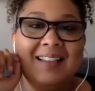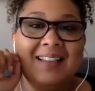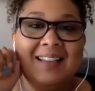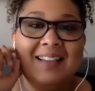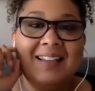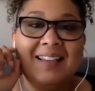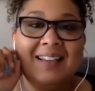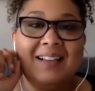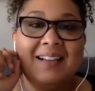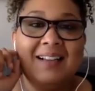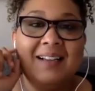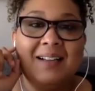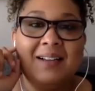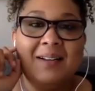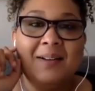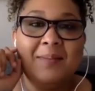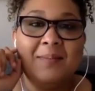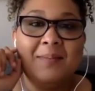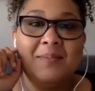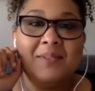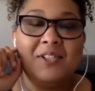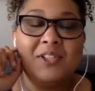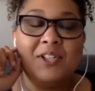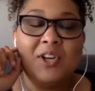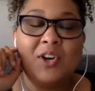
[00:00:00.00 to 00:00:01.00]

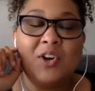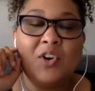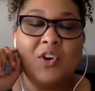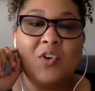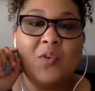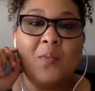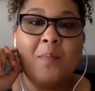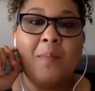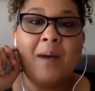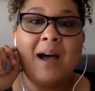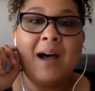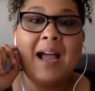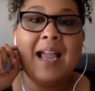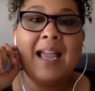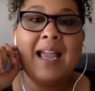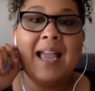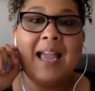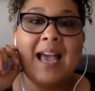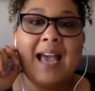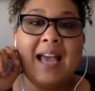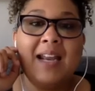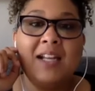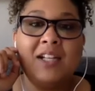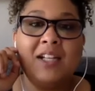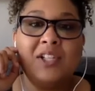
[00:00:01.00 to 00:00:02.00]
Um, so my
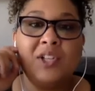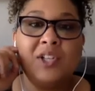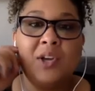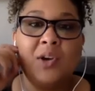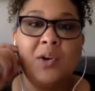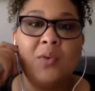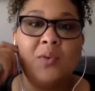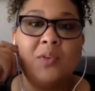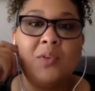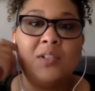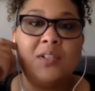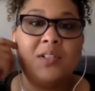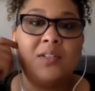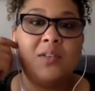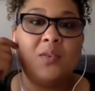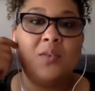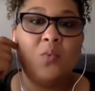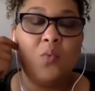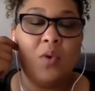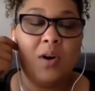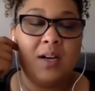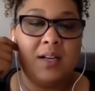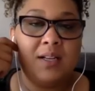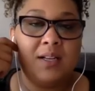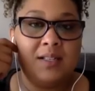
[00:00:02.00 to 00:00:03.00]
anecdote
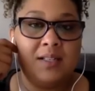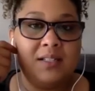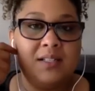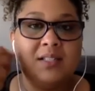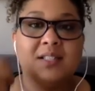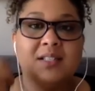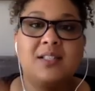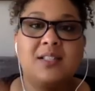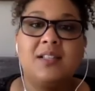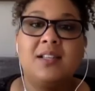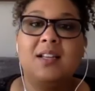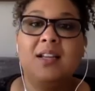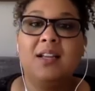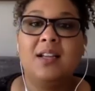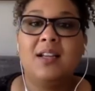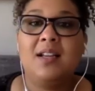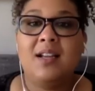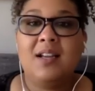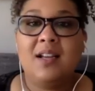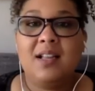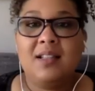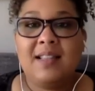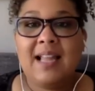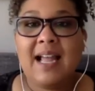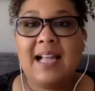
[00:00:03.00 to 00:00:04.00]
was,
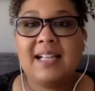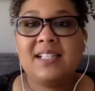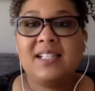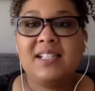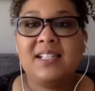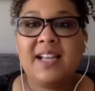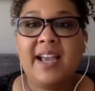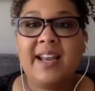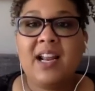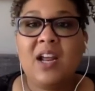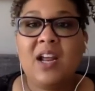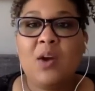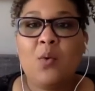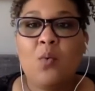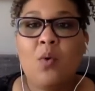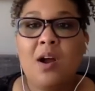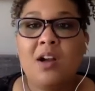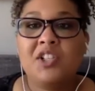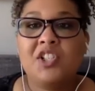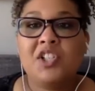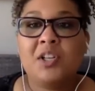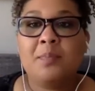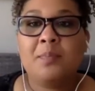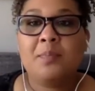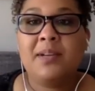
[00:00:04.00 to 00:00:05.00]
last night I
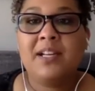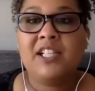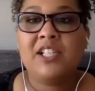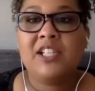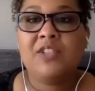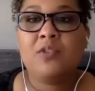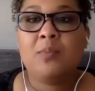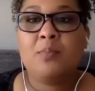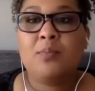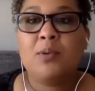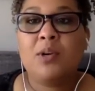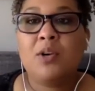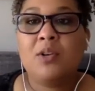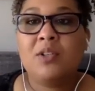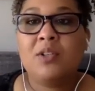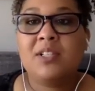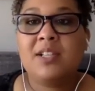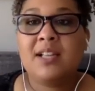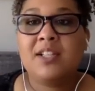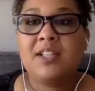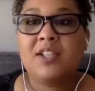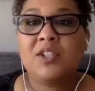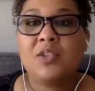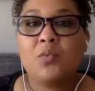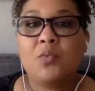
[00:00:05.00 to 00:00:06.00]
watched a peaceful
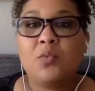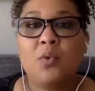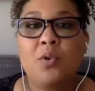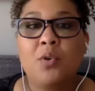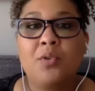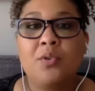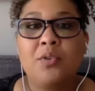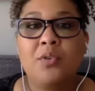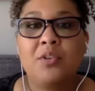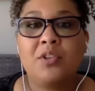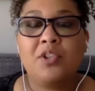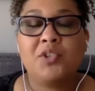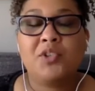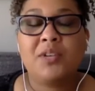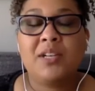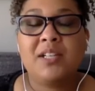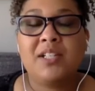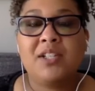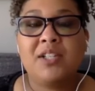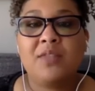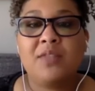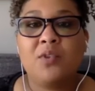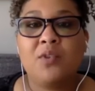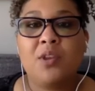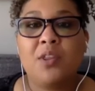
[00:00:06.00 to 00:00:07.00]
protest roll through the streets
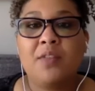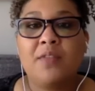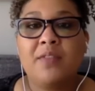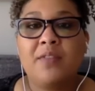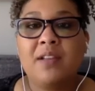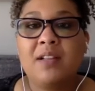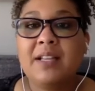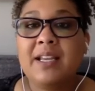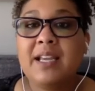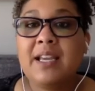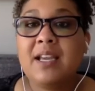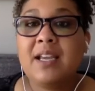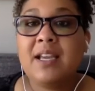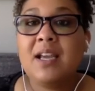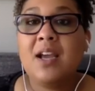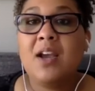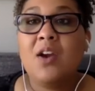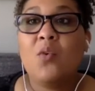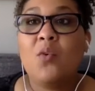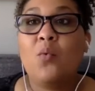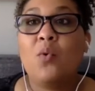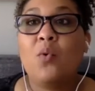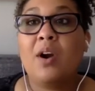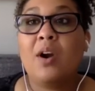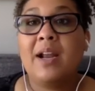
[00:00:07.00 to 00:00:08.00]
of North Philly
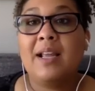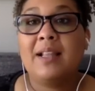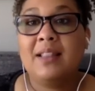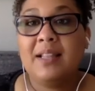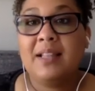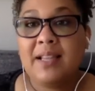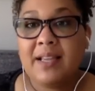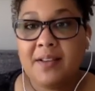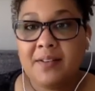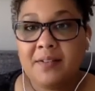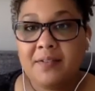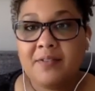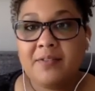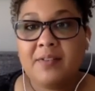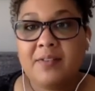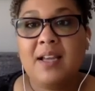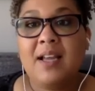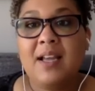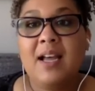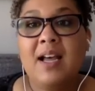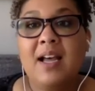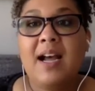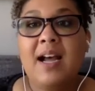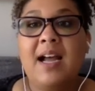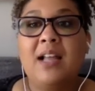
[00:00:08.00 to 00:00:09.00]
where I live
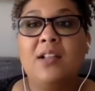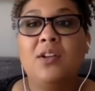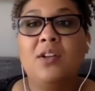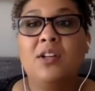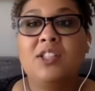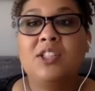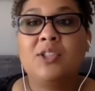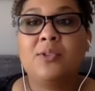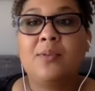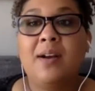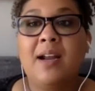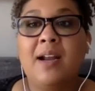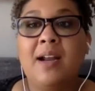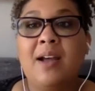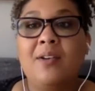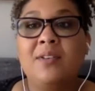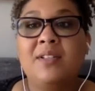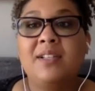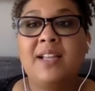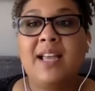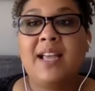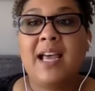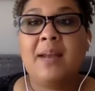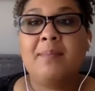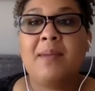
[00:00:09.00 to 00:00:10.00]
I looked
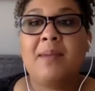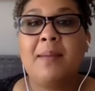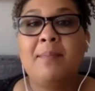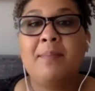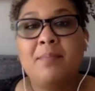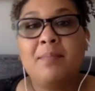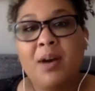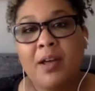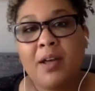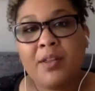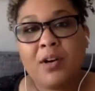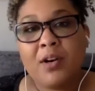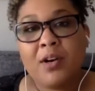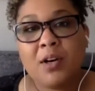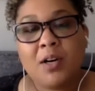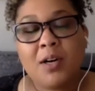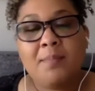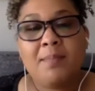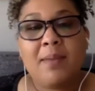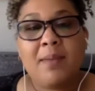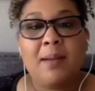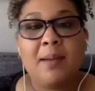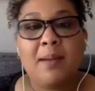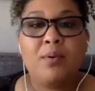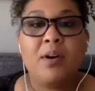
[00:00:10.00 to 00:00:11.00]
around at my mother,
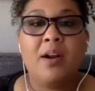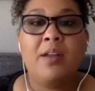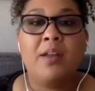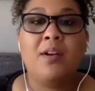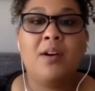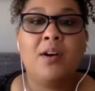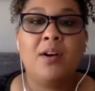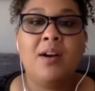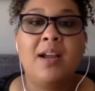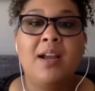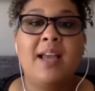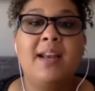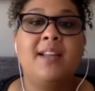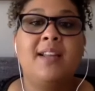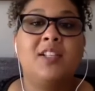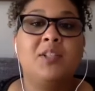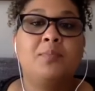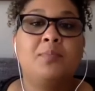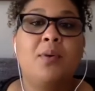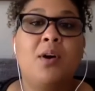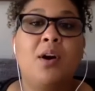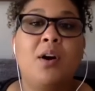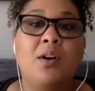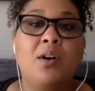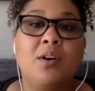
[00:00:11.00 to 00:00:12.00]
my brother, and his
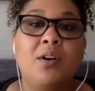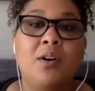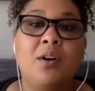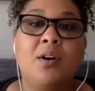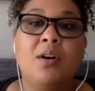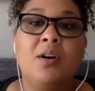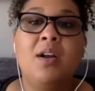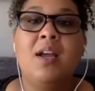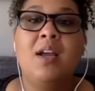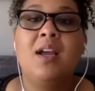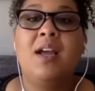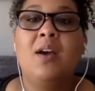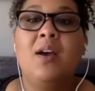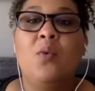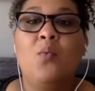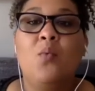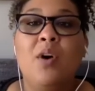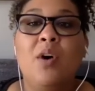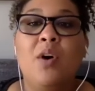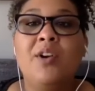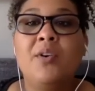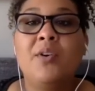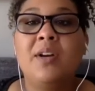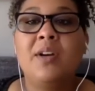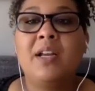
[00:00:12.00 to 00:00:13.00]
partner,
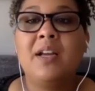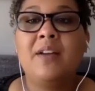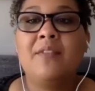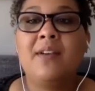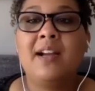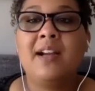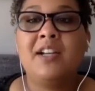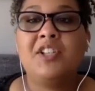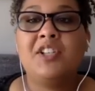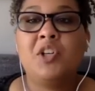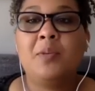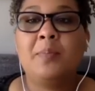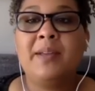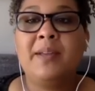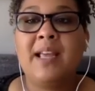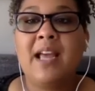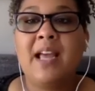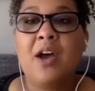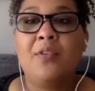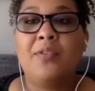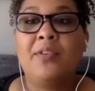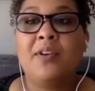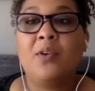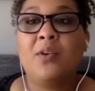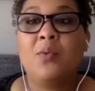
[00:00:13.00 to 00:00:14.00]
wondering if I should be
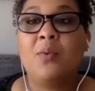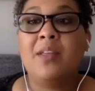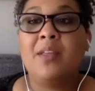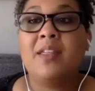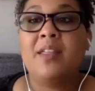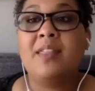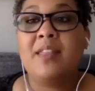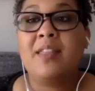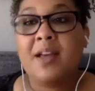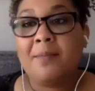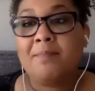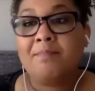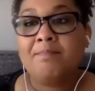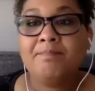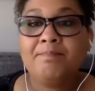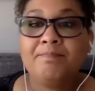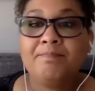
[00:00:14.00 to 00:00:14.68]
out there with them.